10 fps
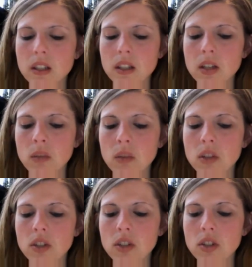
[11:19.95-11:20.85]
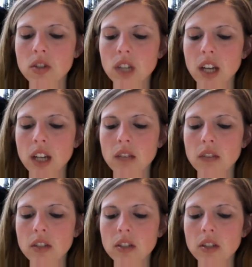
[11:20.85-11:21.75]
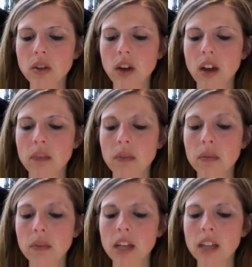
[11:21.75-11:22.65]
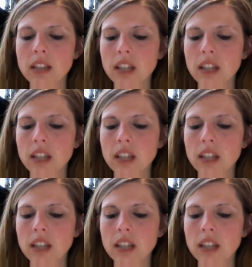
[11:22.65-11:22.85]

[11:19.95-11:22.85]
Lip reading: it wants you to kind of describe the plots,